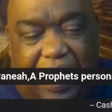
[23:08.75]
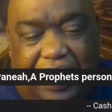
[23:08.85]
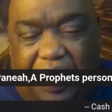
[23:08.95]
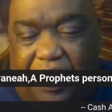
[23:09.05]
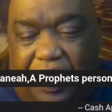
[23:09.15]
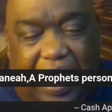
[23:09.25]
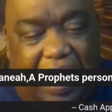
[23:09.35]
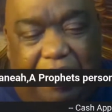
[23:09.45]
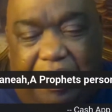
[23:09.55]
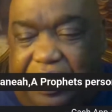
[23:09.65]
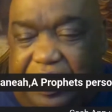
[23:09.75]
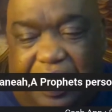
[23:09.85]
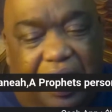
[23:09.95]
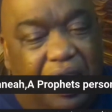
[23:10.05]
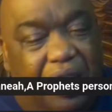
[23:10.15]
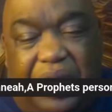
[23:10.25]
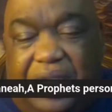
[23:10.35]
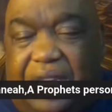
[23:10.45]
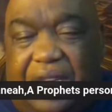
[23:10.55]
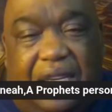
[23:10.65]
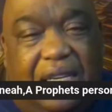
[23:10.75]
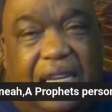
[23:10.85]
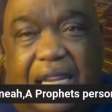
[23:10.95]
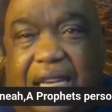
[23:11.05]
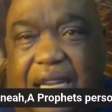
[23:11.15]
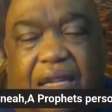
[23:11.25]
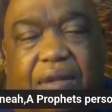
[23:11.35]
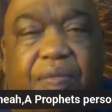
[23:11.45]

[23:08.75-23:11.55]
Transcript: Lord have mercy. We shouldn't have did that.